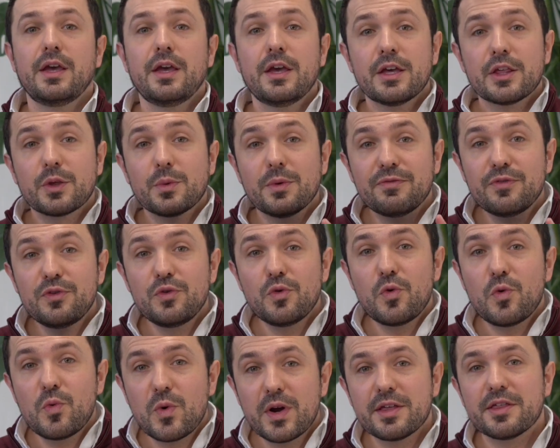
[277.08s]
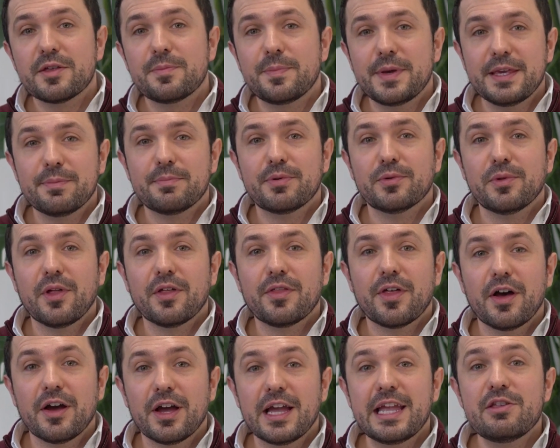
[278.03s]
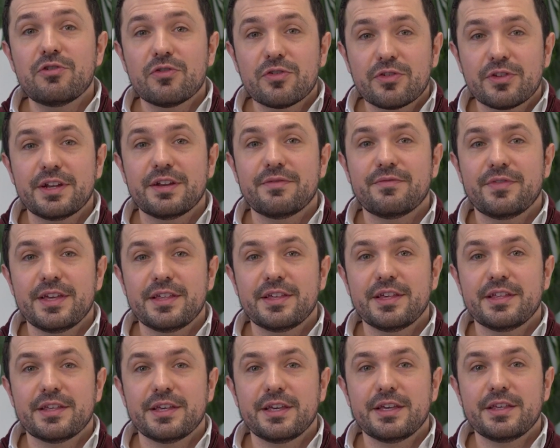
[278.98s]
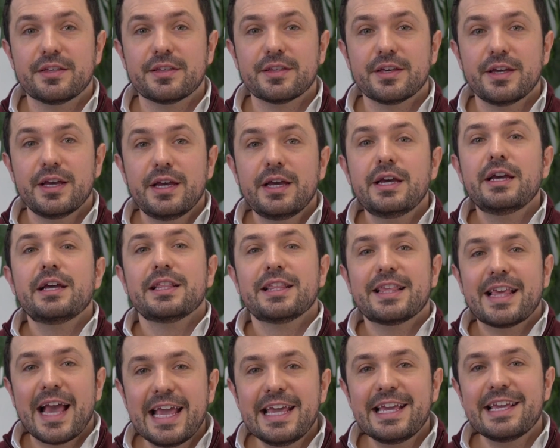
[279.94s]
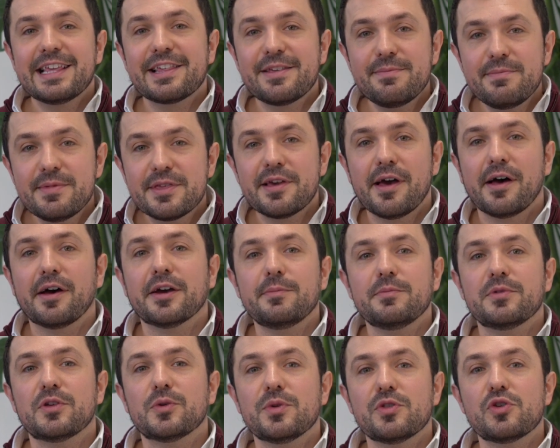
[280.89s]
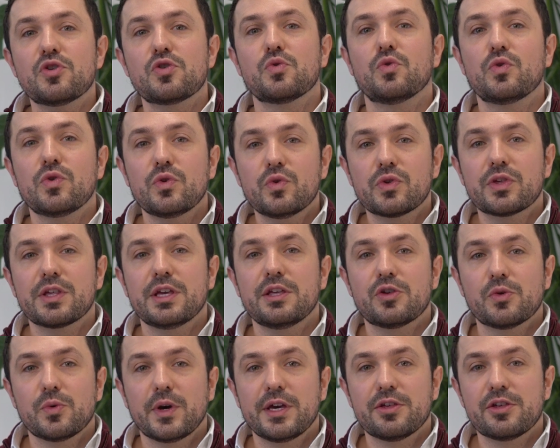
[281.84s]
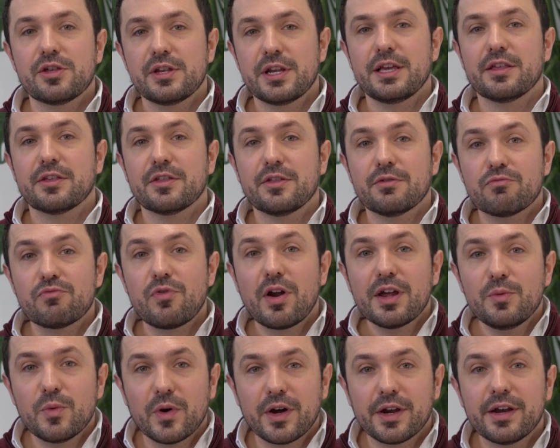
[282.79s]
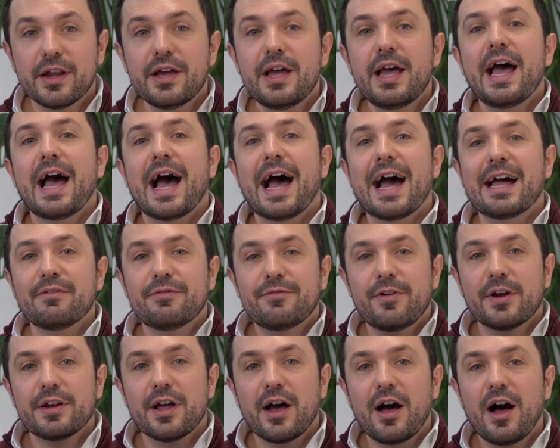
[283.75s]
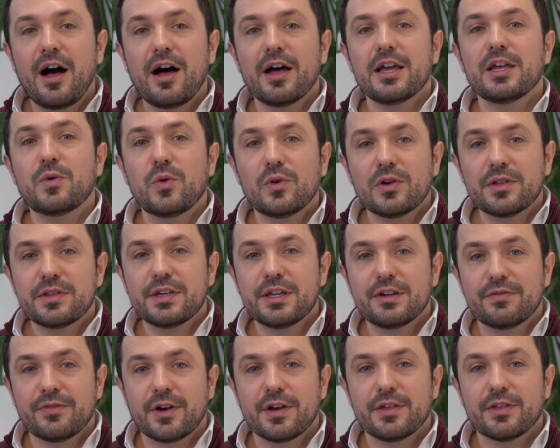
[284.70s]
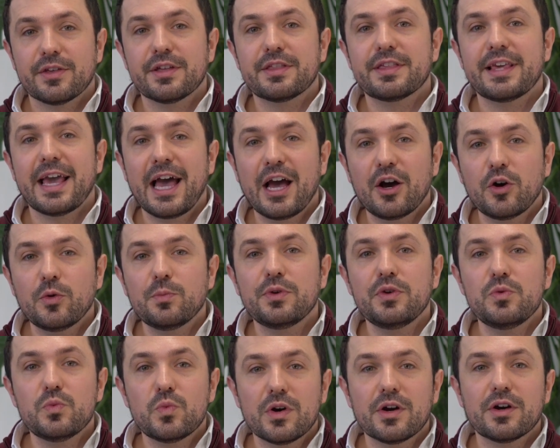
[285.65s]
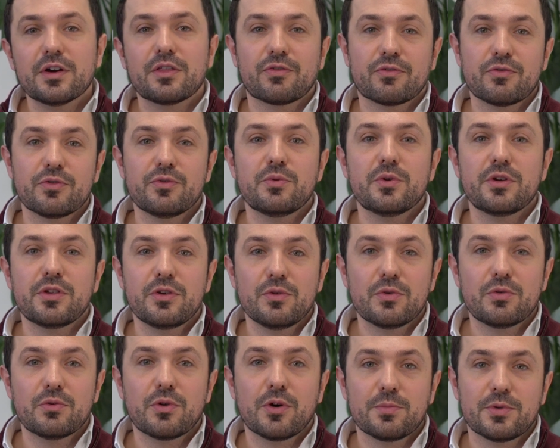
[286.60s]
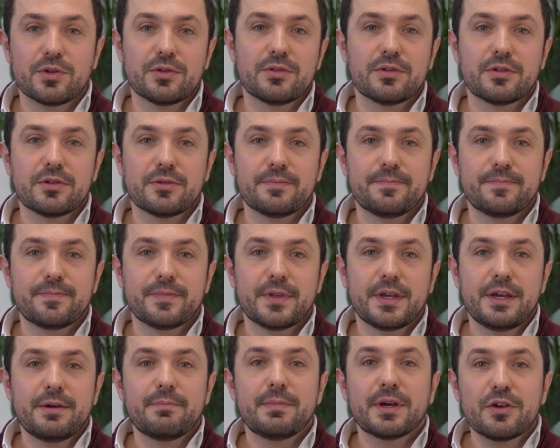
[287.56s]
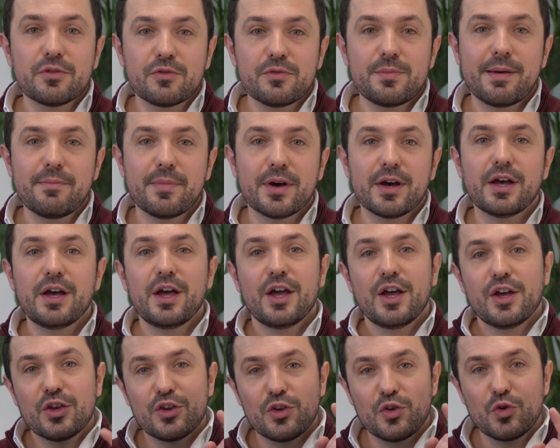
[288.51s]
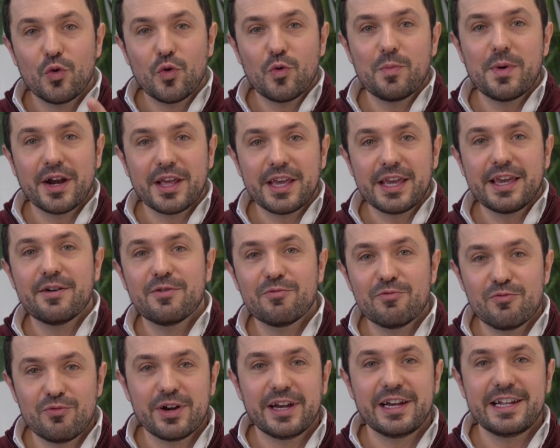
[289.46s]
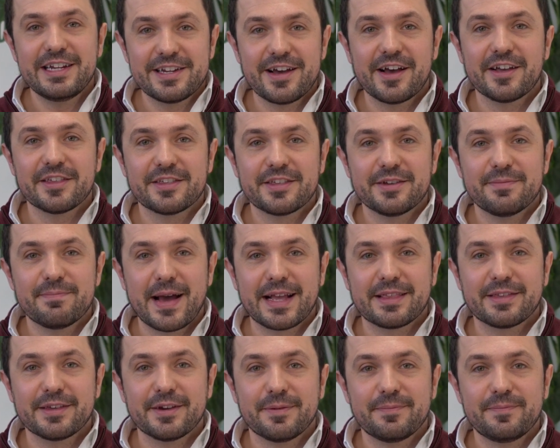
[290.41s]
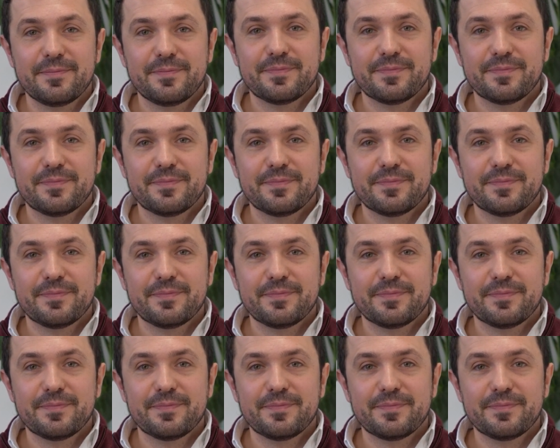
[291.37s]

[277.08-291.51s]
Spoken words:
So if you're one of the people that are interested in VCTs, take some time to ensure your situation is the right one and find a high-quality advisor to help you work through your options. Because remember, your money really does matter.